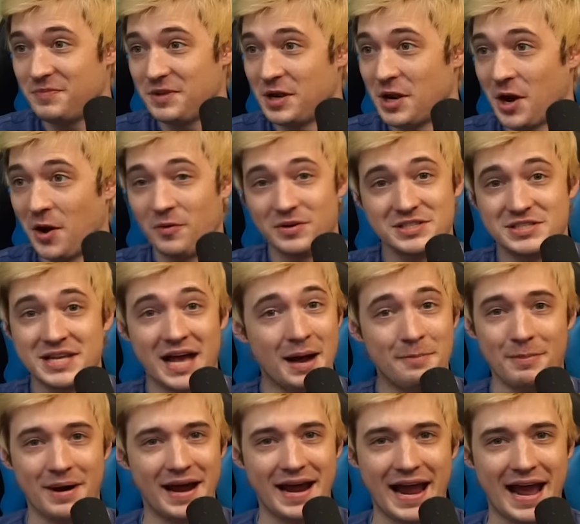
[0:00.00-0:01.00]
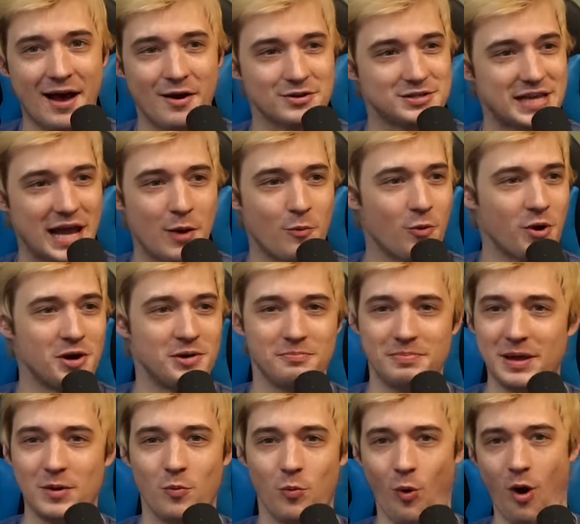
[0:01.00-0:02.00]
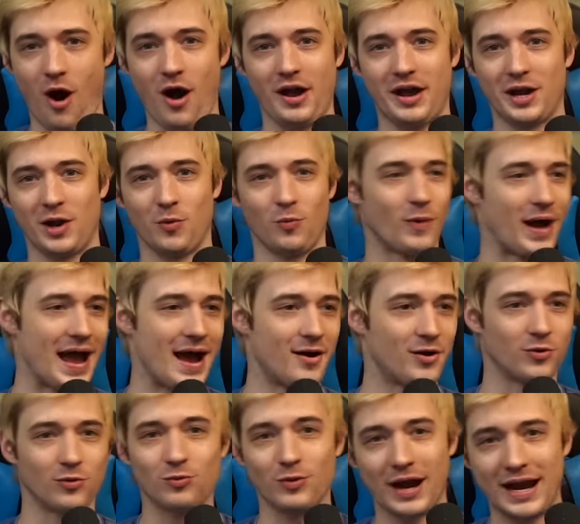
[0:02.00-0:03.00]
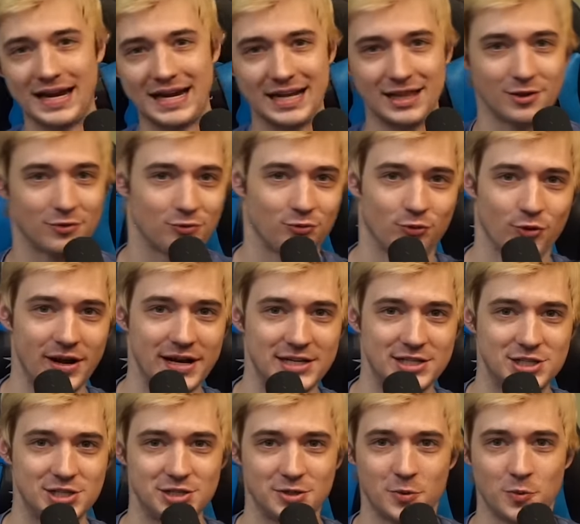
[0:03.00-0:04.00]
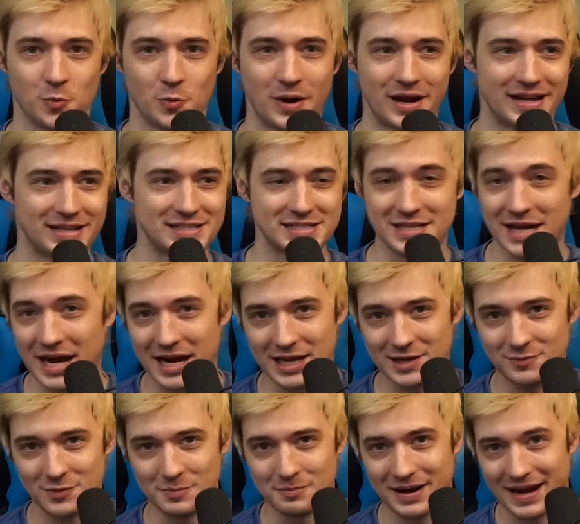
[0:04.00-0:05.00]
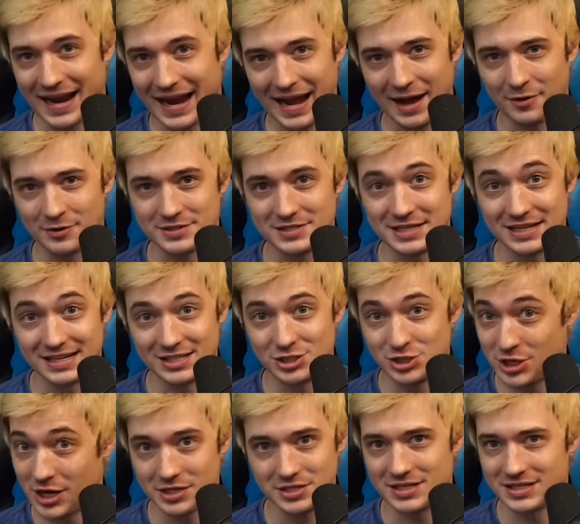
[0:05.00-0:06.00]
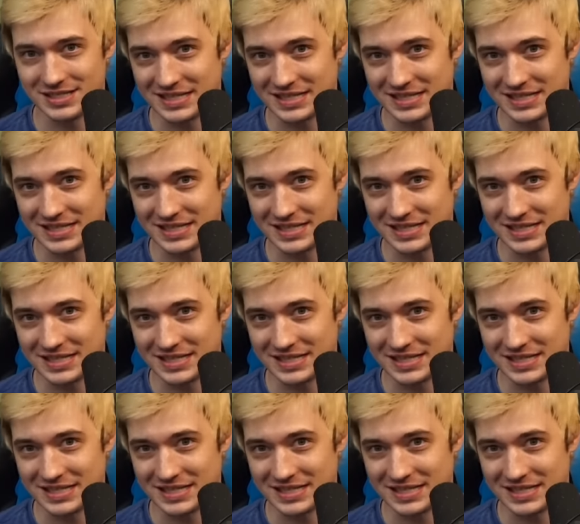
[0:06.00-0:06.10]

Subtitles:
You know, it's not my house. I wouldn't be walking around raiding the fridge when it's not even my house and just a